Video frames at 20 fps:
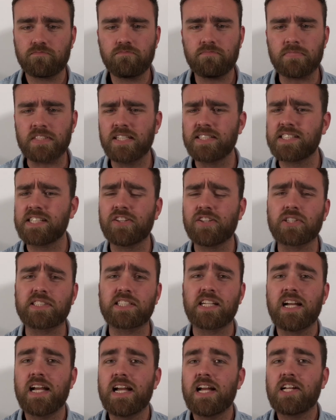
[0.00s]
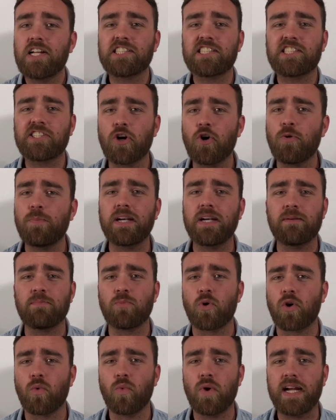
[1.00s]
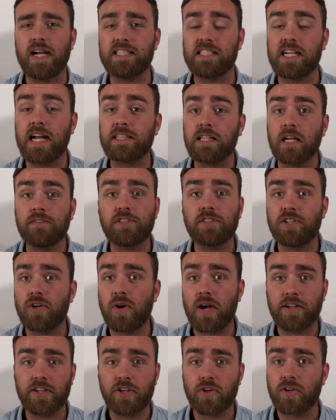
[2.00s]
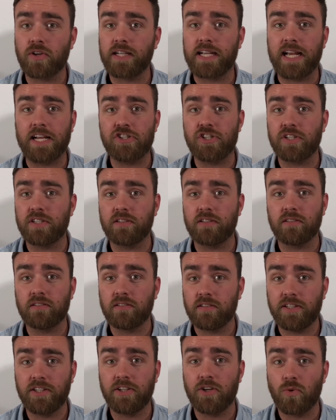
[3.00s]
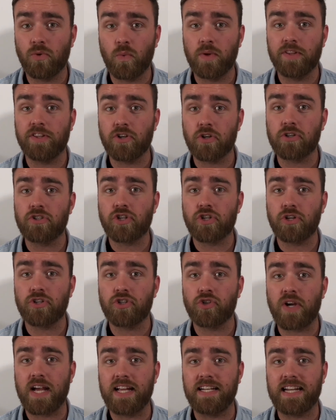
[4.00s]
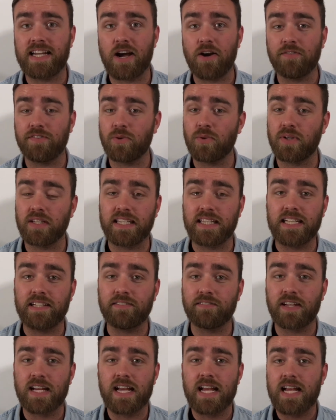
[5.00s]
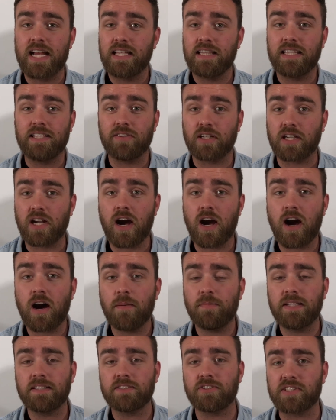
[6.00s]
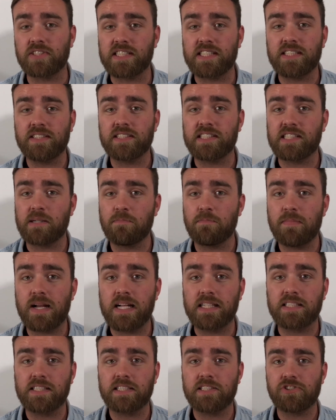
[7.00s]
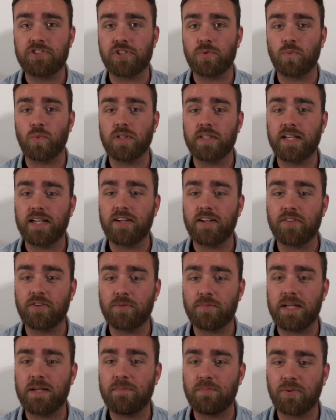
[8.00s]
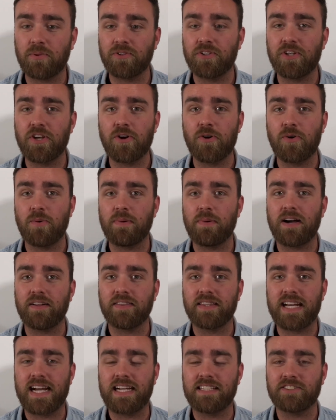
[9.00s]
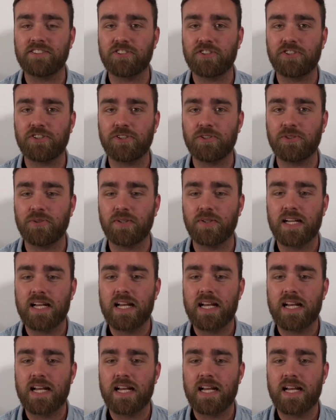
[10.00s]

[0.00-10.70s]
listen, there's so many more ways, and I'd love to know how you're engaging, with your church right now. If you want to leave a comment or send us a message, and we'll let other people know about that too.